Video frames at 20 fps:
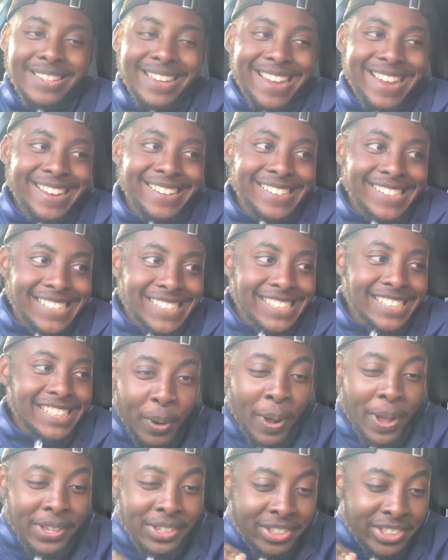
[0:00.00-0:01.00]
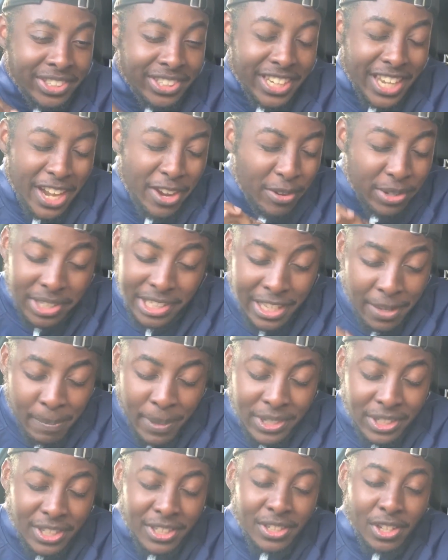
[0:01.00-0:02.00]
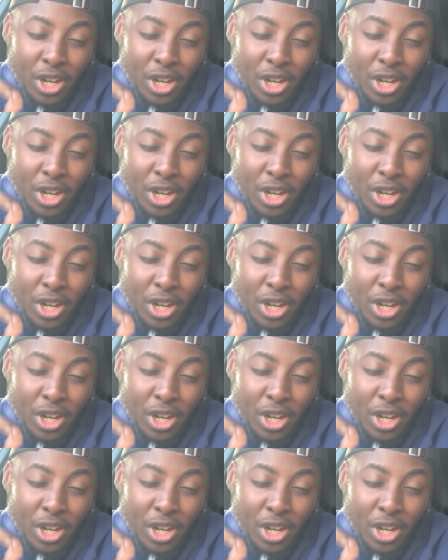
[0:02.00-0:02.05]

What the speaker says: and it's seriously missing